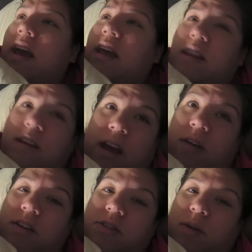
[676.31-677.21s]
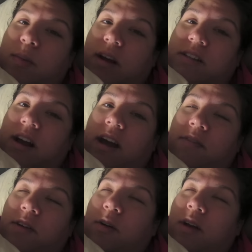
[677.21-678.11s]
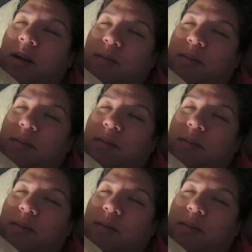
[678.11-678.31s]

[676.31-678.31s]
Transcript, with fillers: and then now he's going back to iPhone.